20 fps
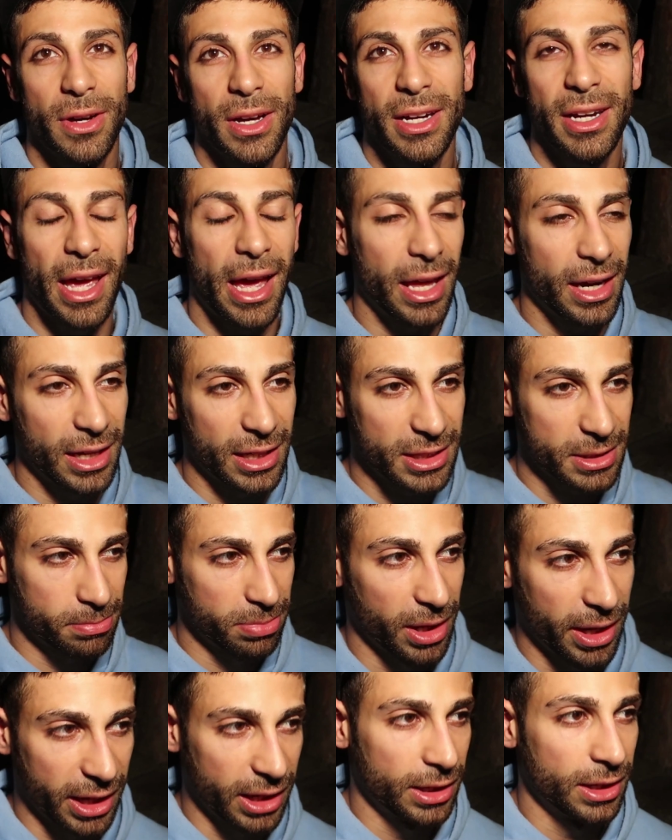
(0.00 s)
fun and
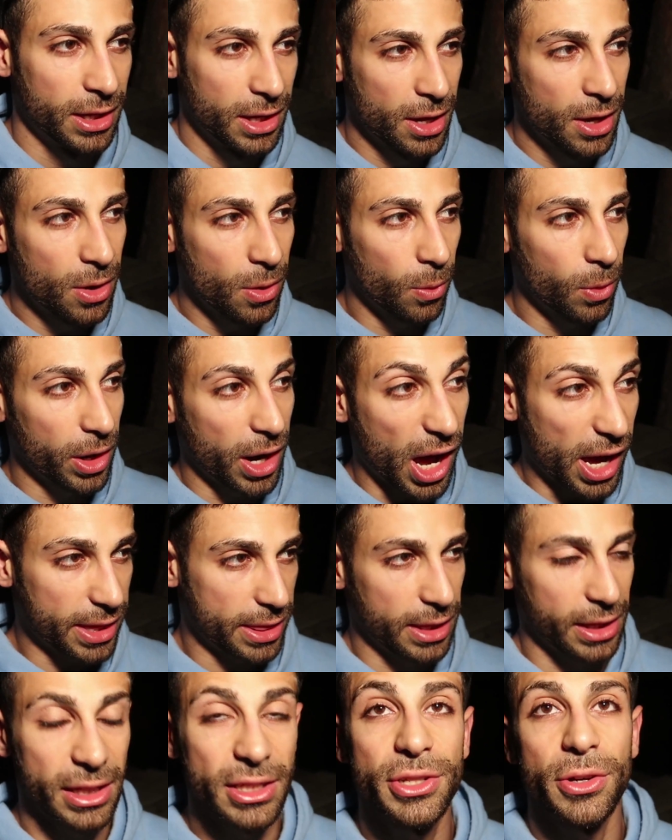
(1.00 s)
explain what I
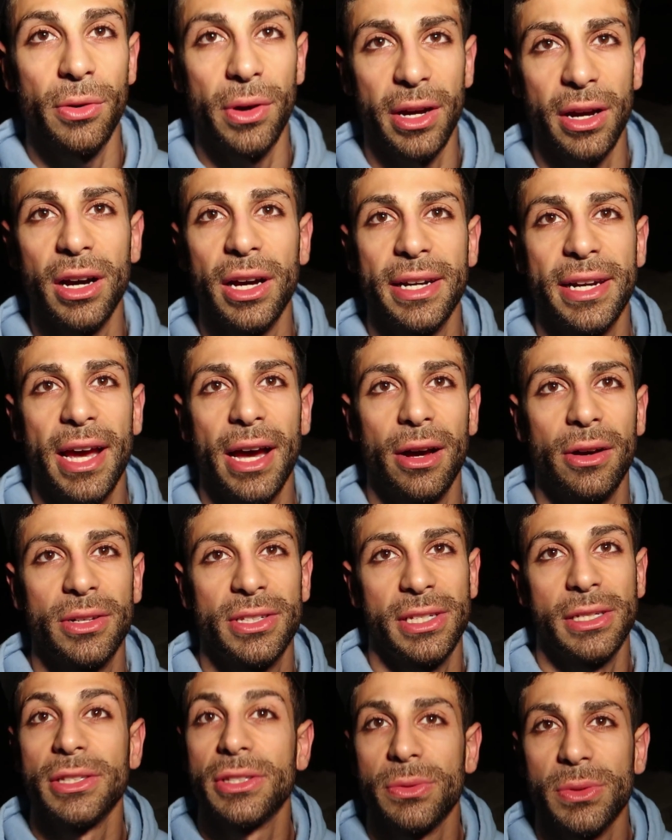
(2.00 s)
think is going on now.
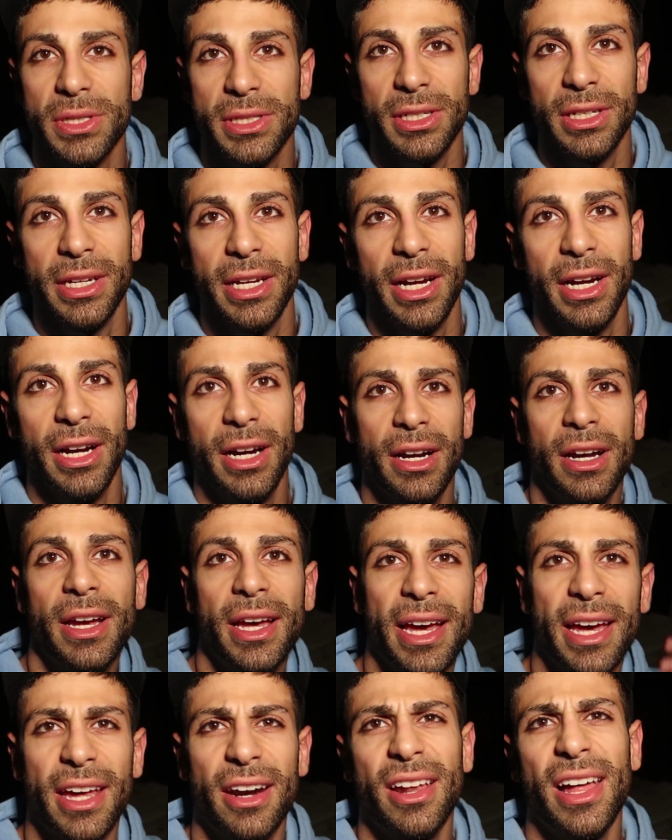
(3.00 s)
Since we're still here,
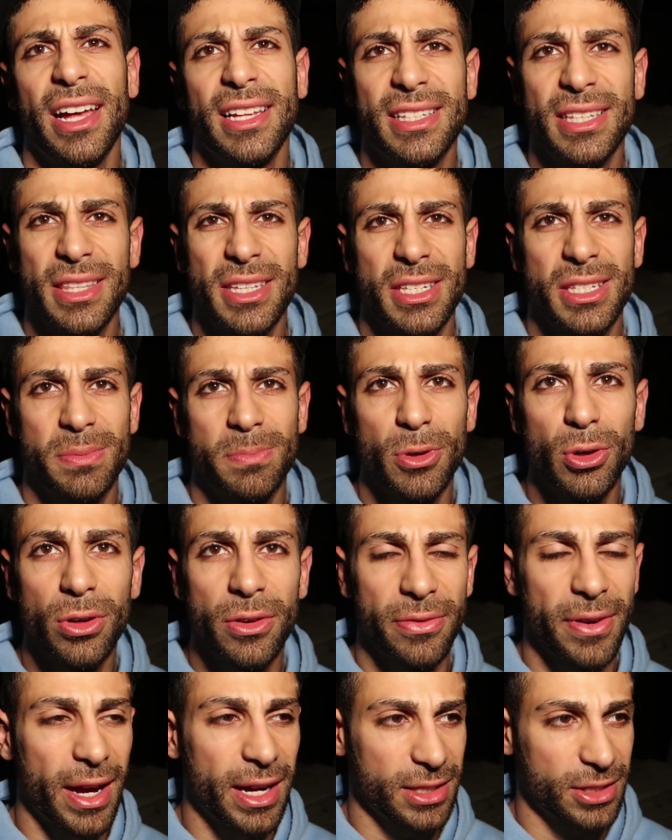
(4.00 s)
it'll add to the spook
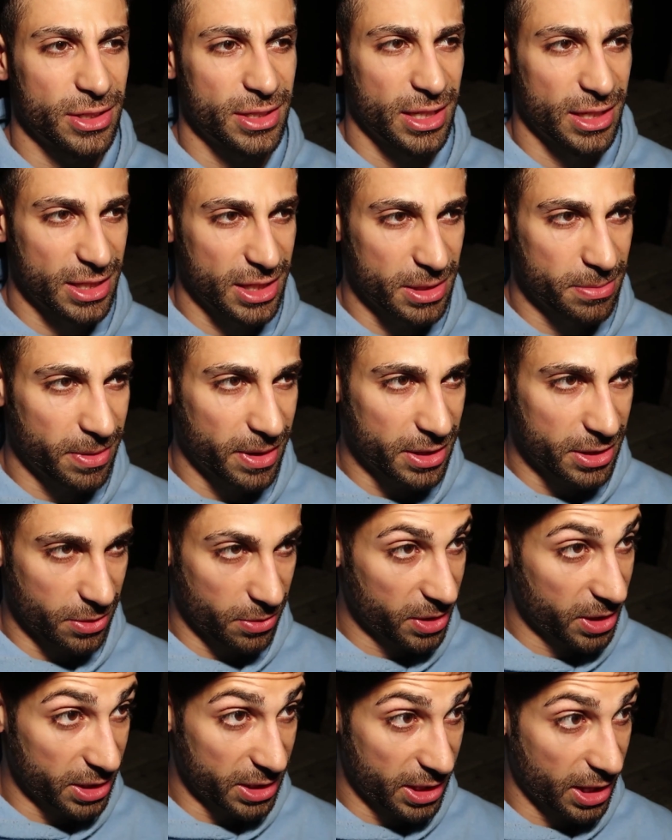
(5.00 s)
factor since this place
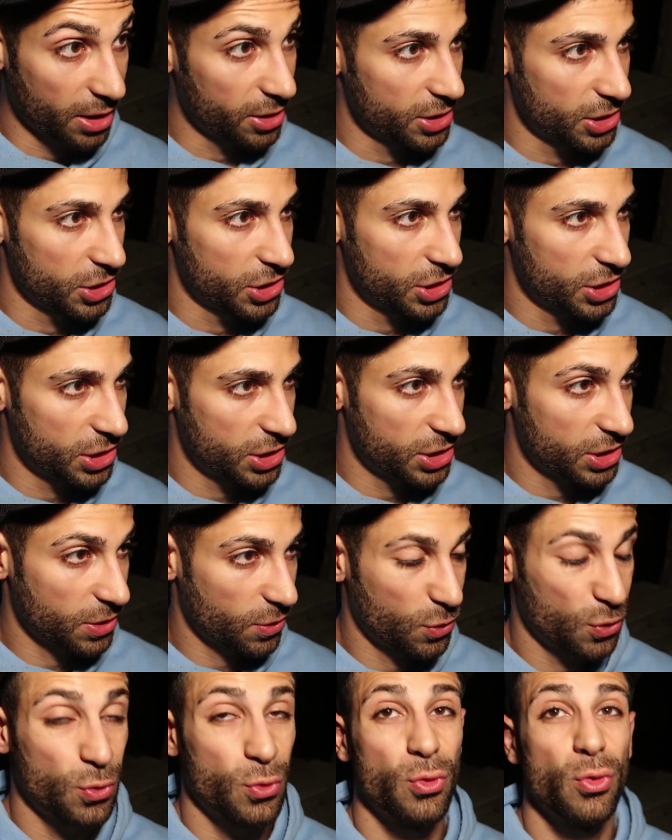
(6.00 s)
already scares a sh
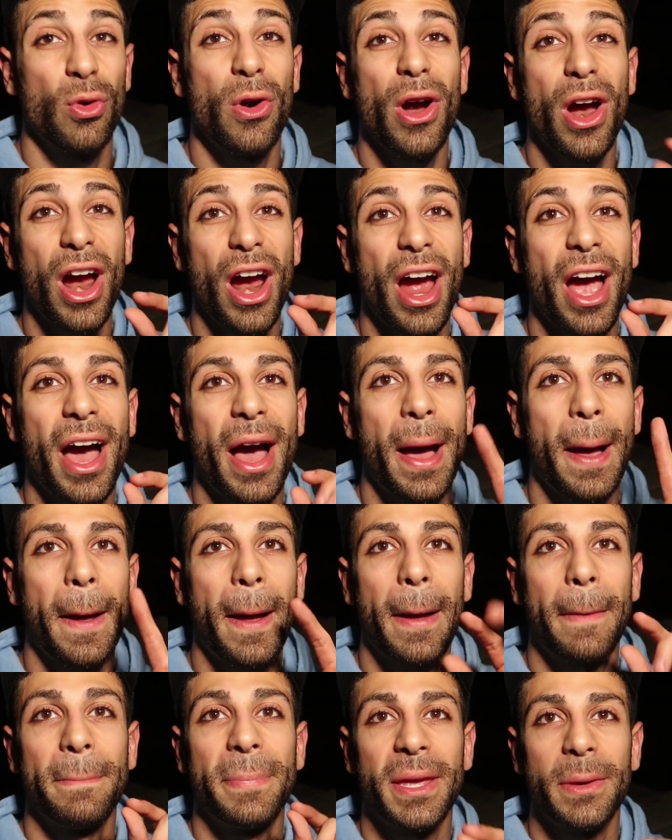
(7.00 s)

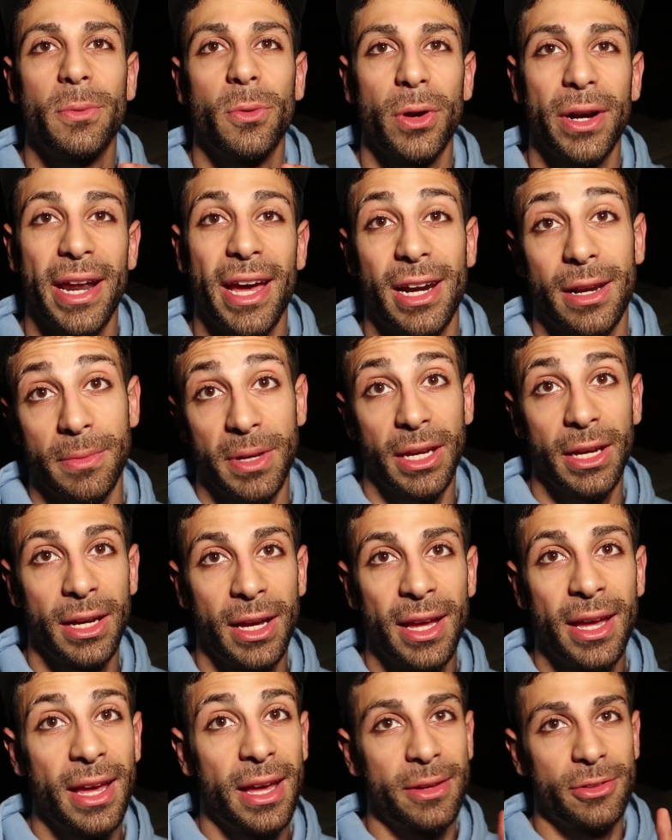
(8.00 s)
crap beep word out of me.
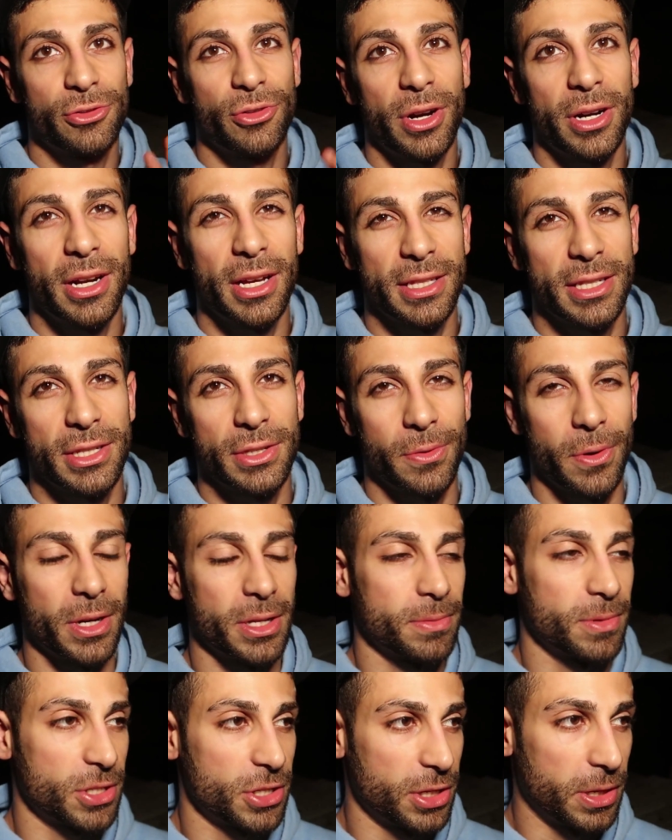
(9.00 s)
Try not to swear
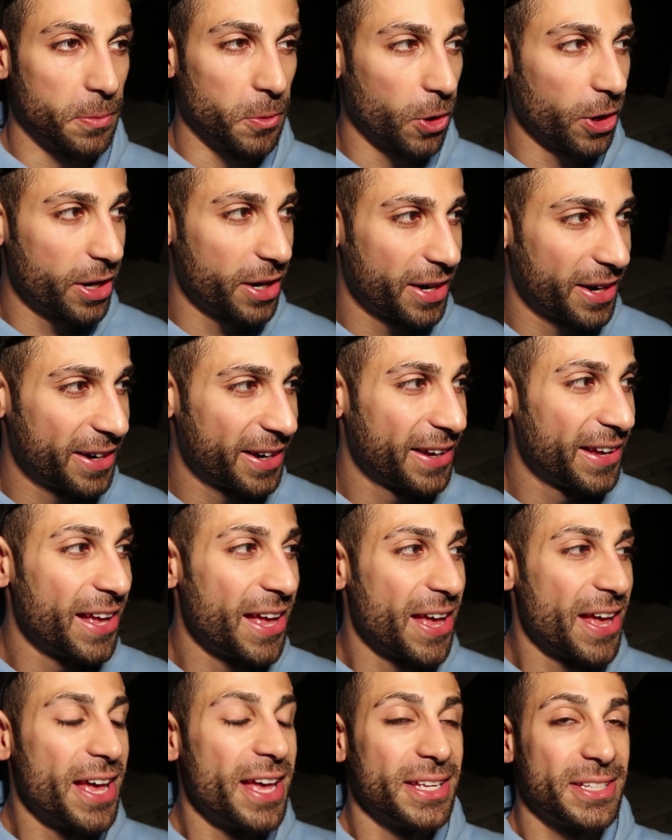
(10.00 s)
as much anymore.
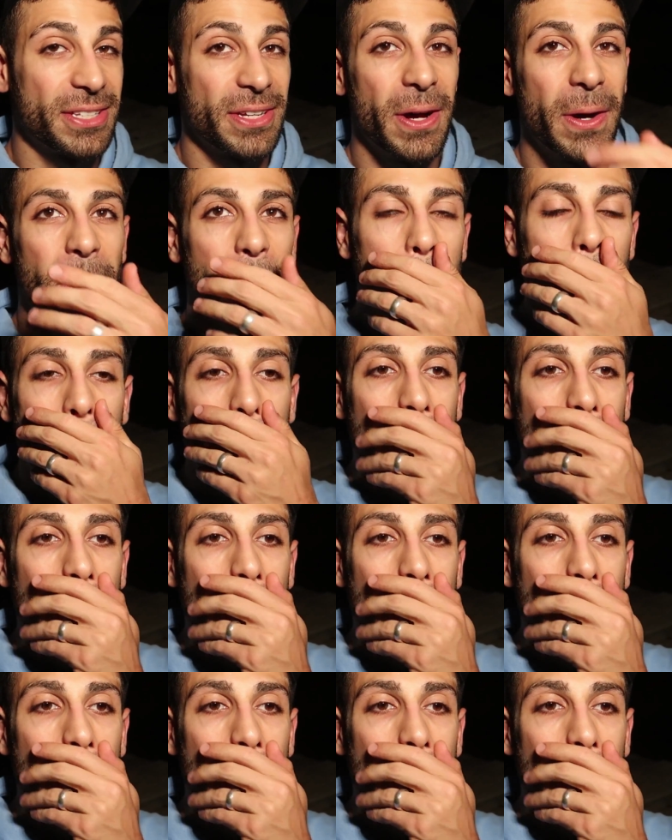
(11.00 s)
So,